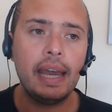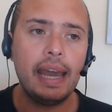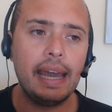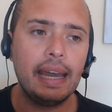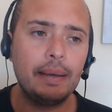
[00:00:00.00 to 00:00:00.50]

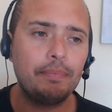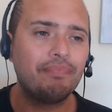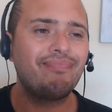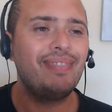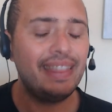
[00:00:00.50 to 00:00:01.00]
um,
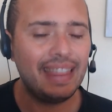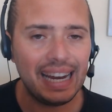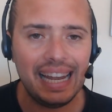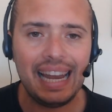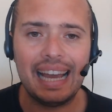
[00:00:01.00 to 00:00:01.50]
they
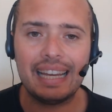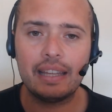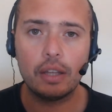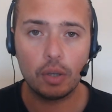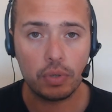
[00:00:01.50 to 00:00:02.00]
lack
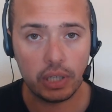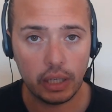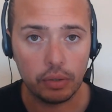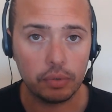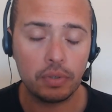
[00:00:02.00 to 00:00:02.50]
those
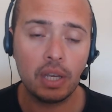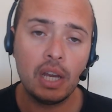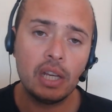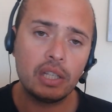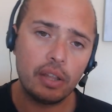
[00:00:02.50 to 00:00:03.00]
skills.
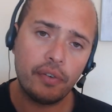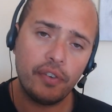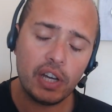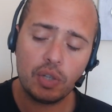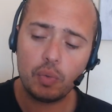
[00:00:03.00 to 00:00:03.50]
So the
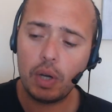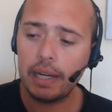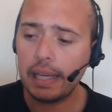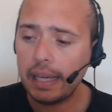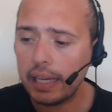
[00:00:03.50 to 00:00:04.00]
first
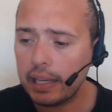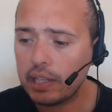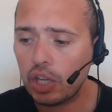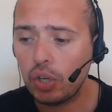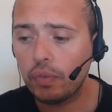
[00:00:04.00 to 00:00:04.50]
one
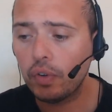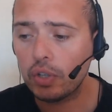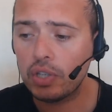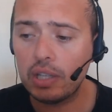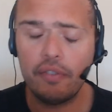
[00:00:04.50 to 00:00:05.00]
is you've got
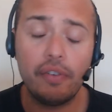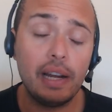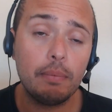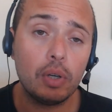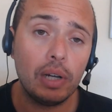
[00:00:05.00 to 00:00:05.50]
to
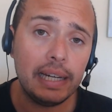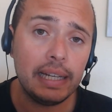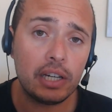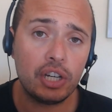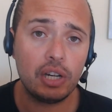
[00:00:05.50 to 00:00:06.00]
develop your
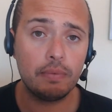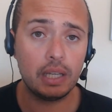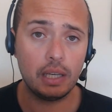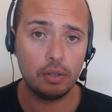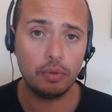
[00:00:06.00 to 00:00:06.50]
leadership
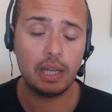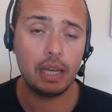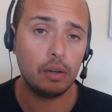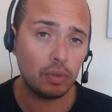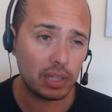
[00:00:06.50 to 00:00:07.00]
skills
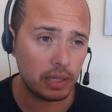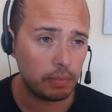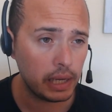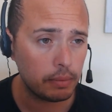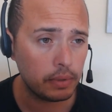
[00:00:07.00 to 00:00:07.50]
in order to
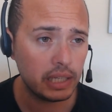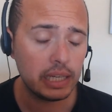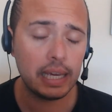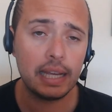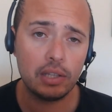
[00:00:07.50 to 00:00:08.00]
be able to
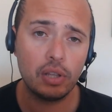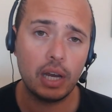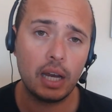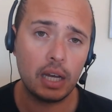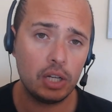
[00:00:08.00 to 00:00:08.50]
get to the
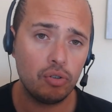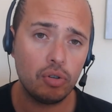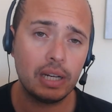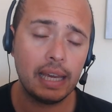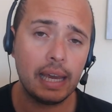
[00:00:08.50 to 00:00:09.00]

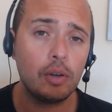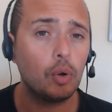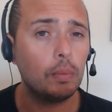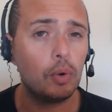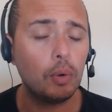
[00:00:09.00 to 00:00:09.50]
100k or
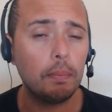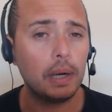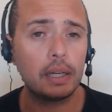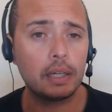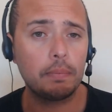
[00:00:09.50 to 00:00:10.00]
more
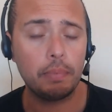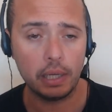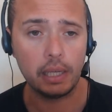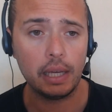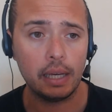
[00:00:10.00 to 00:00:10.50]
mark per
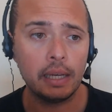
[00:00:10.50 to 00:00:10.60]
year.